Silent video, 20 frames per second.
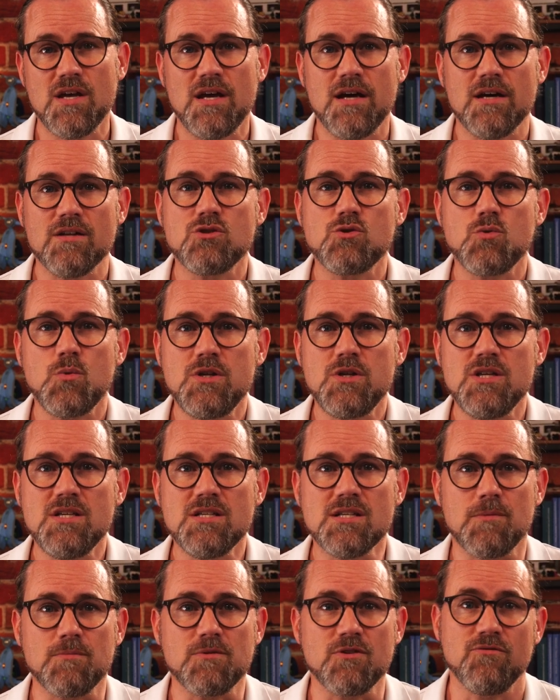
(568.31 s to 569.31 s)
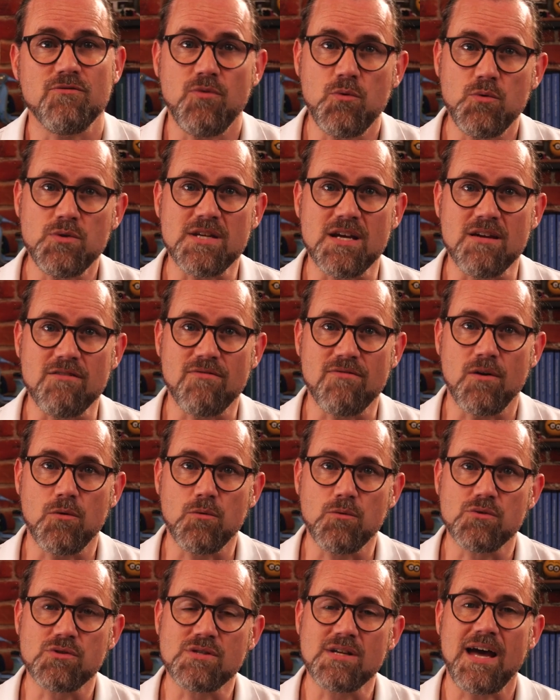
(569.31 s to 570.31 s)
and switches up to 48
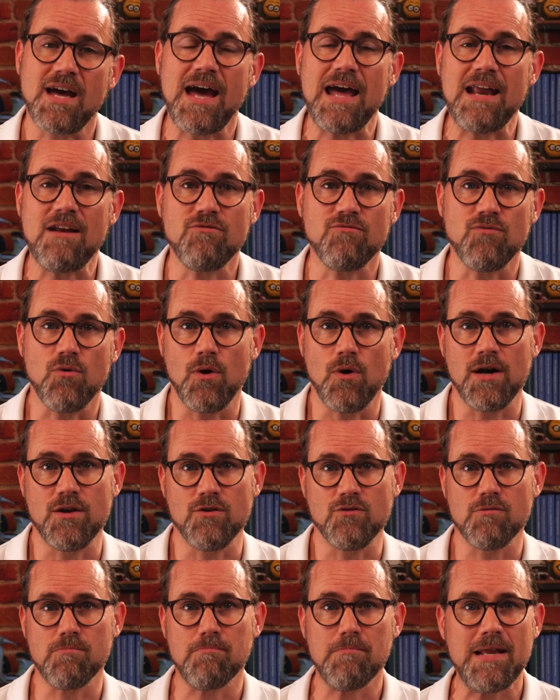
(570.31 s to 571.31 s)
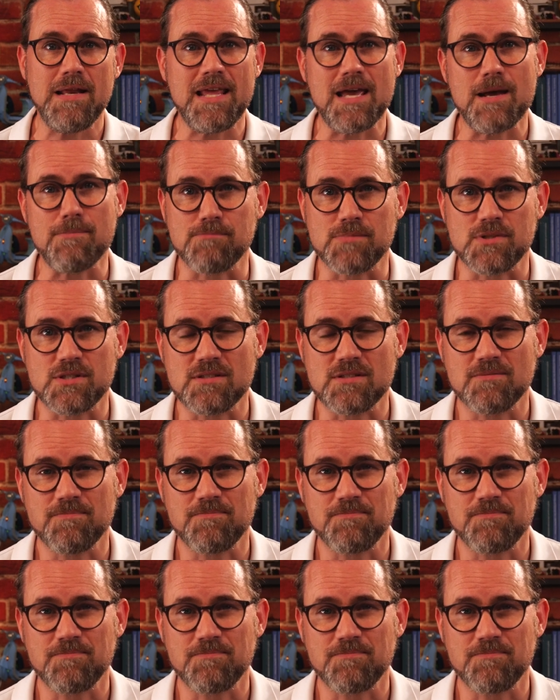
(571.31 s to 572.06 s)
volts and 400 milliamps.